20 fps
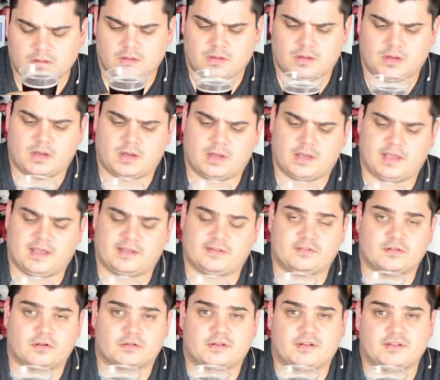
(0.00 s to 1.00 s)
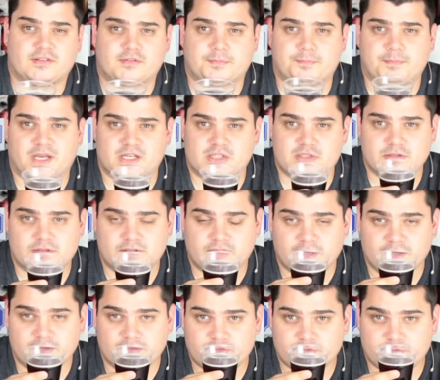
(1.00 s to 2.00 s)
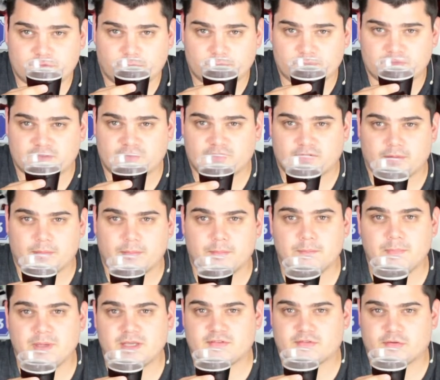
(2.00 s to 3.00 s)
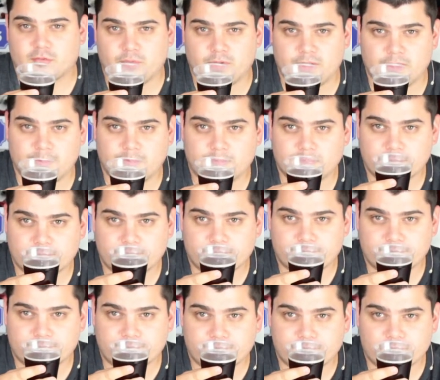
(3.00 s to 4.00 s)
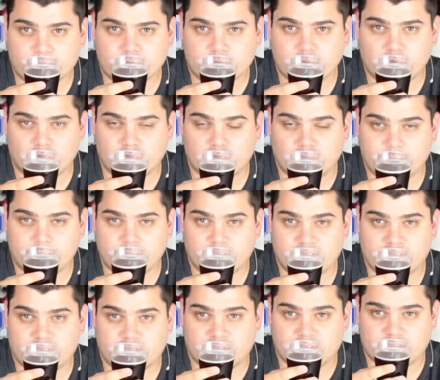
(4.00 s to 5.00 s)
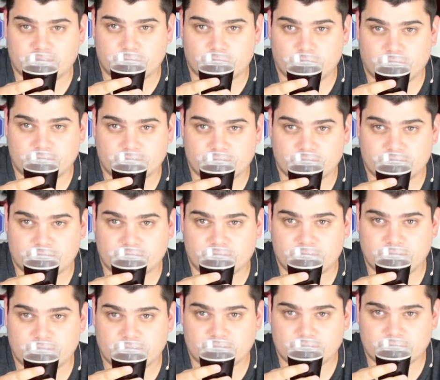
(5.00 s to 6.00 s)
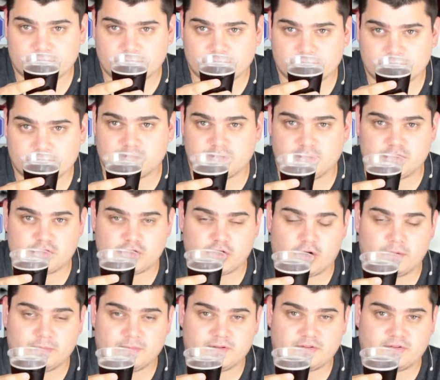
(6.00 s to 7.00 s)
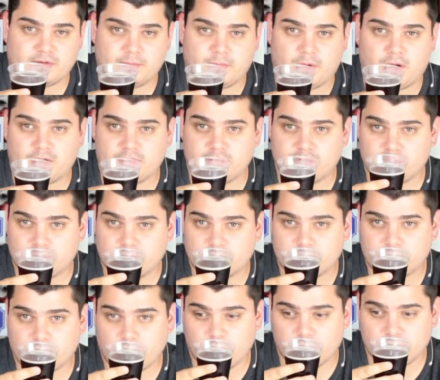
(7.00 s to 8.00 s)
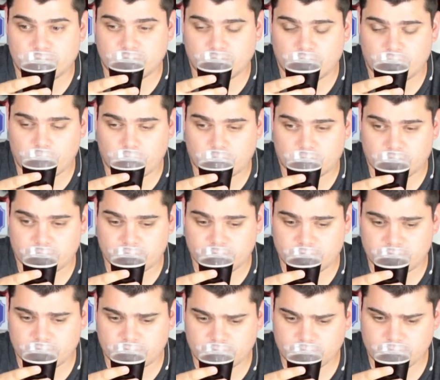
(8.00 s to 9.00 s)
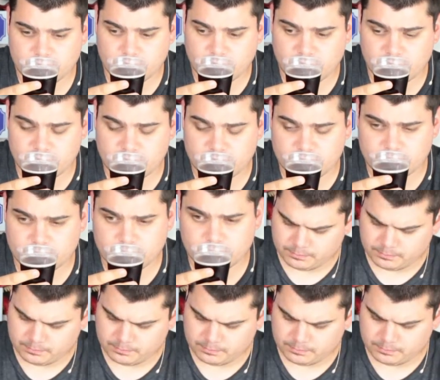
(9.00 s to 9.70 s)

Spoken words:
Has not this special taste from this mixery cola beer that I drank as a kid. The Germans among you will know what I mean, maybe.